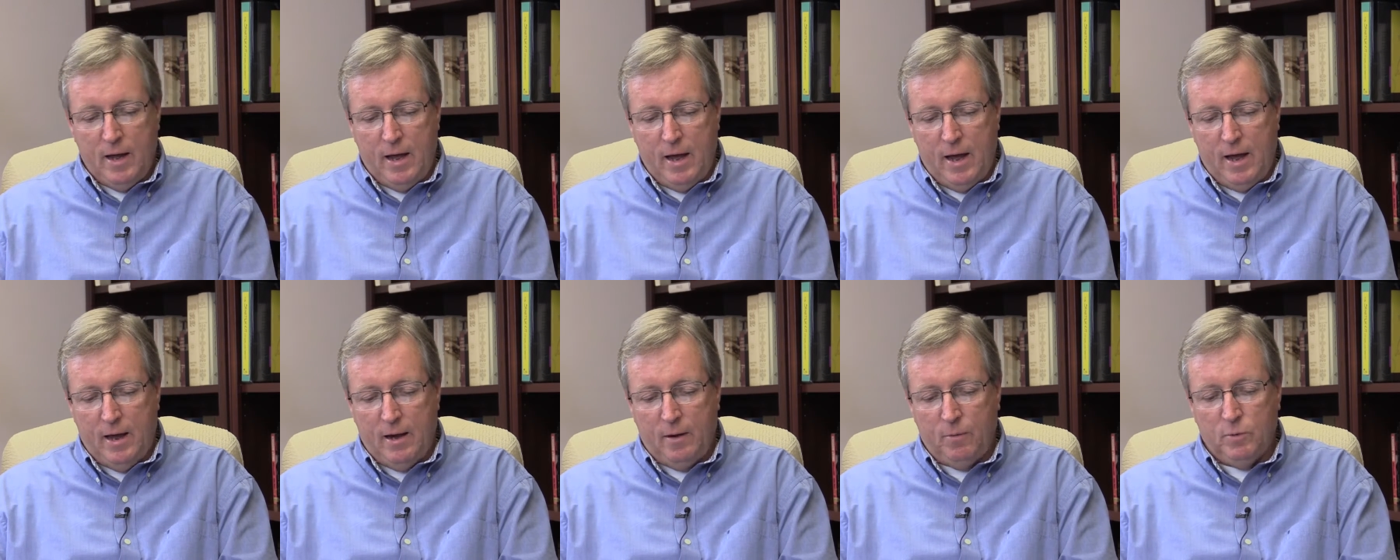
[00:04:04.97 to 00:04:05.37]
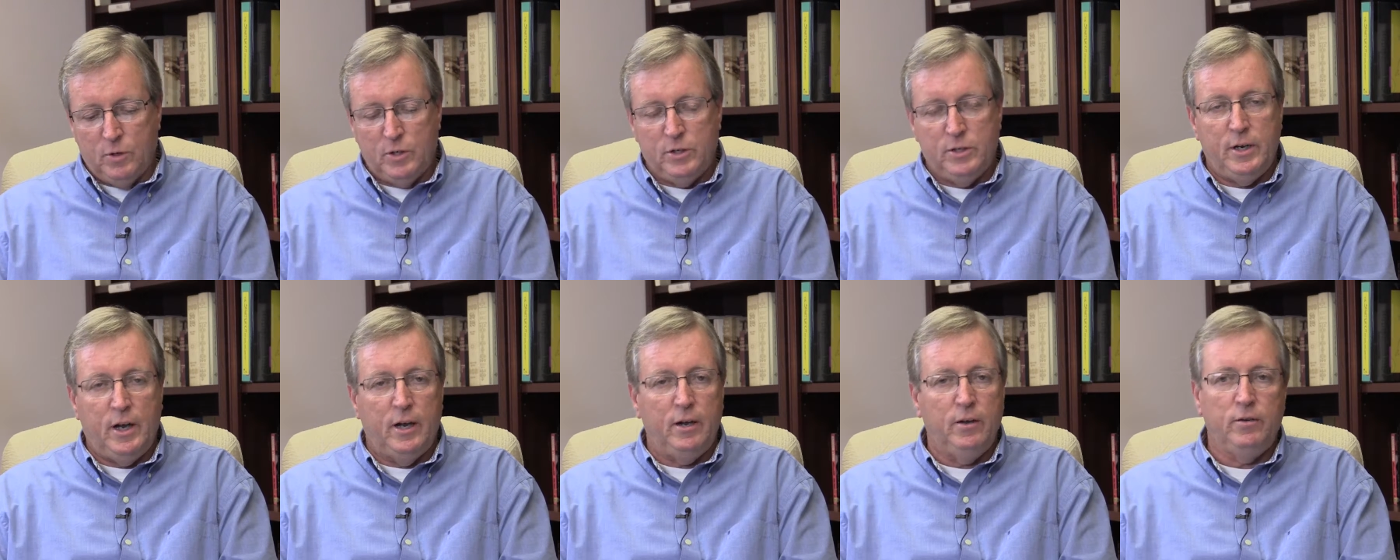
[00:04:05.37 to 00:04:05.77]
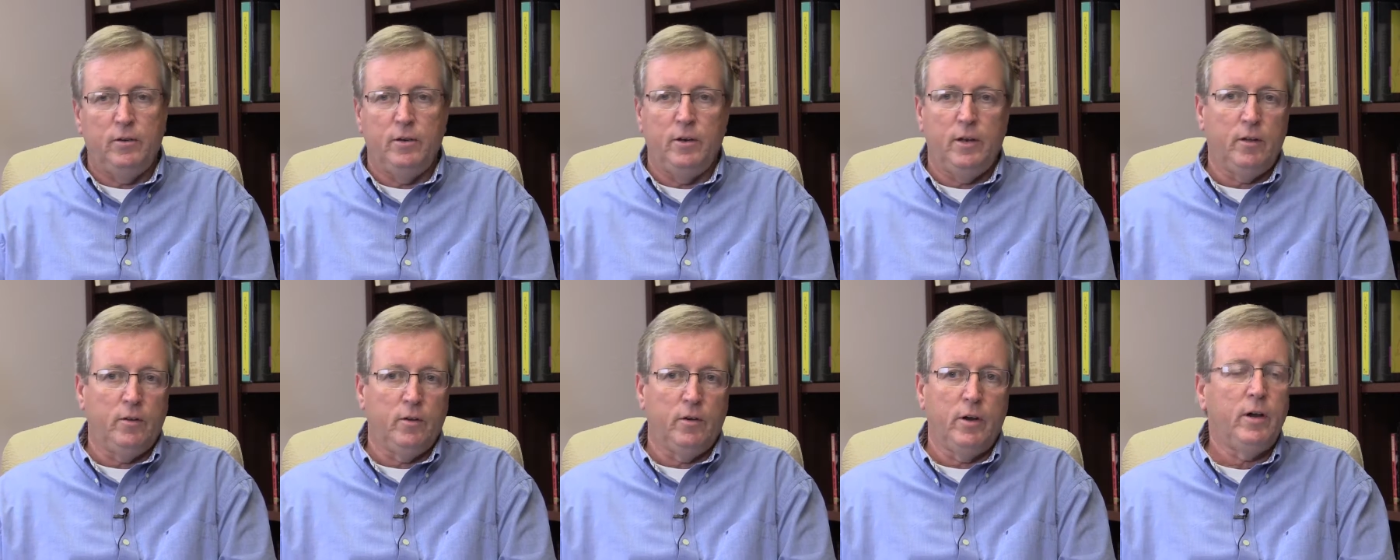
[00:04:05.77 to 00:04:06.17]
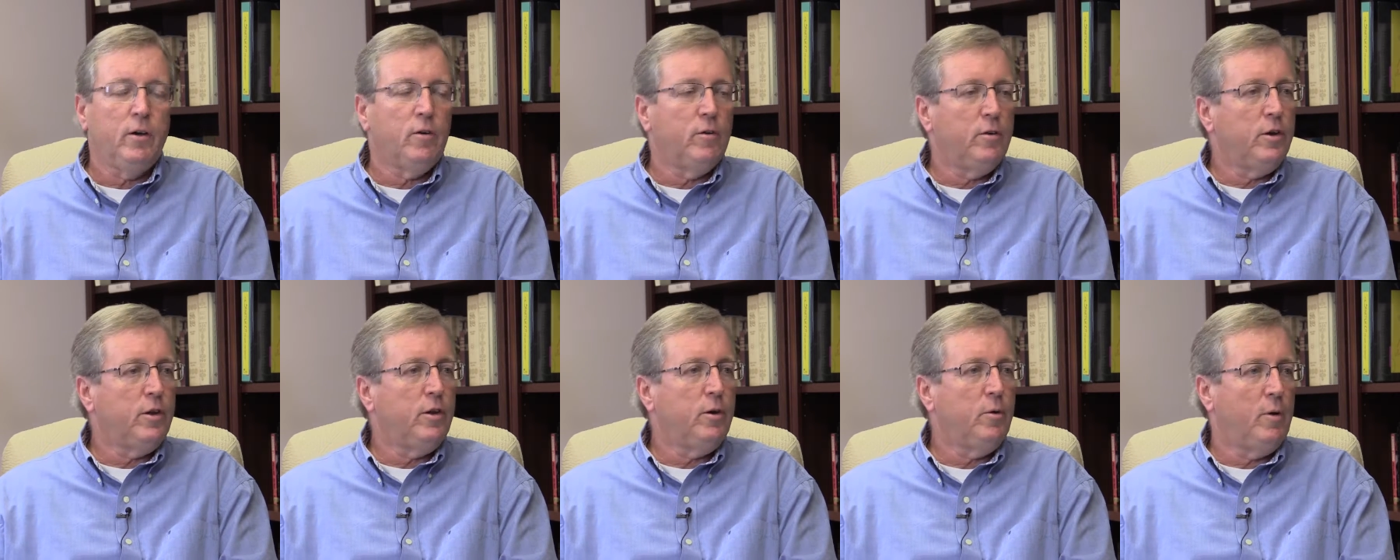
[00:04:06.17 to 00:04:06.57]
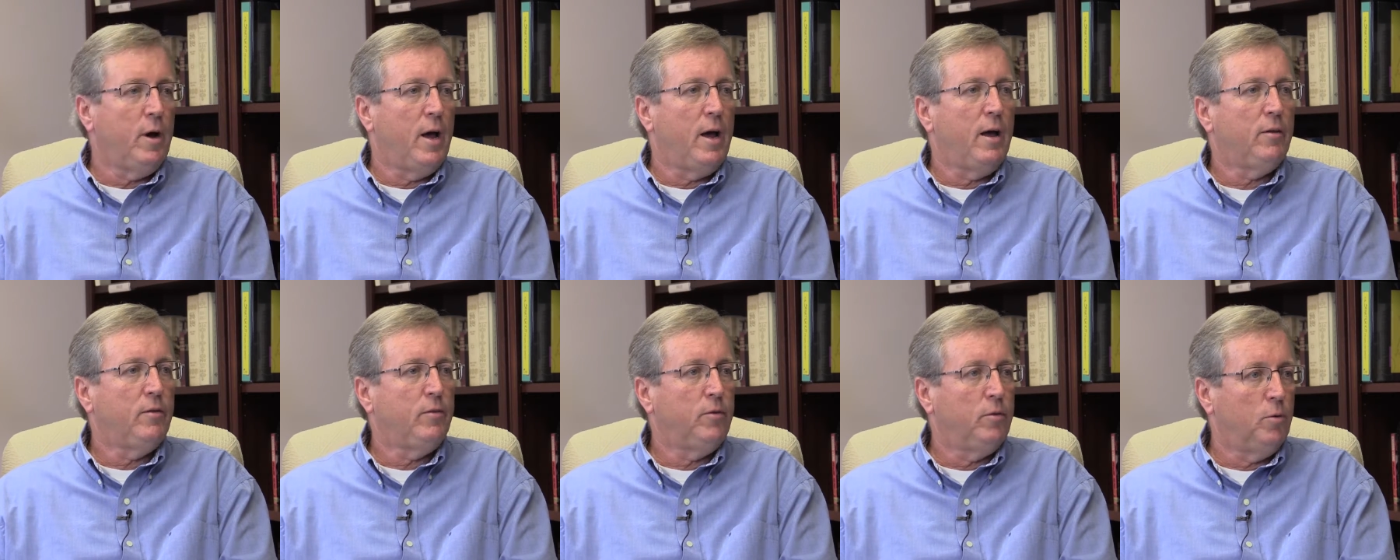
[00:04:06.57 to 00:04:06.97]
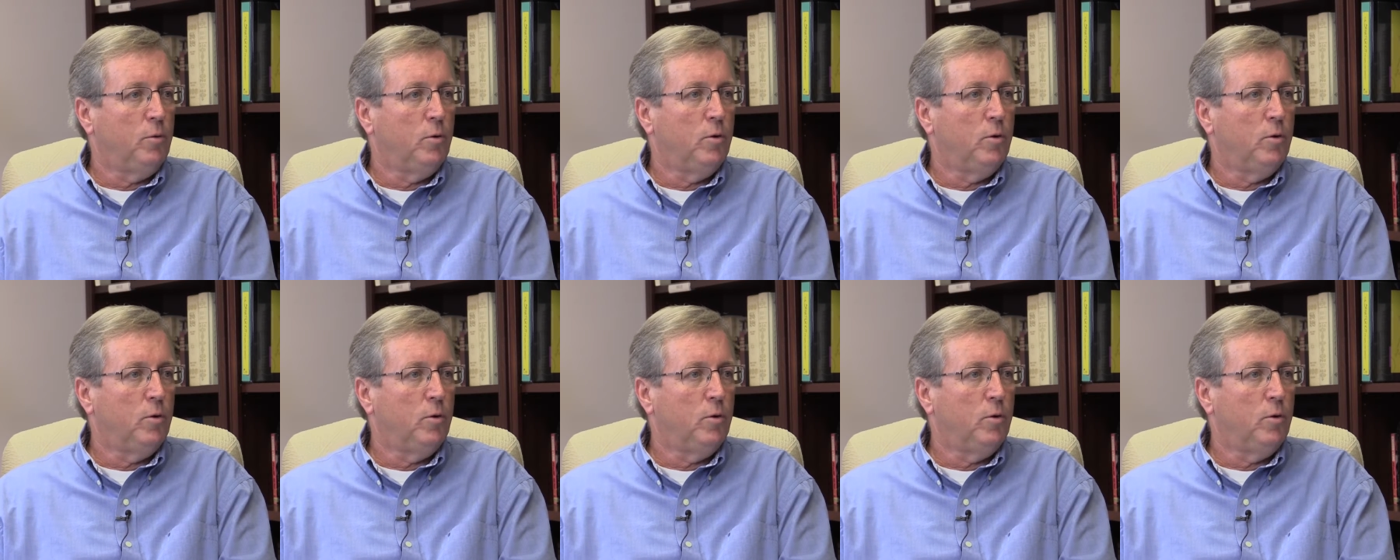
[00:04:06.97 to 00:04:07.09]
and were stationed either here in the U.S.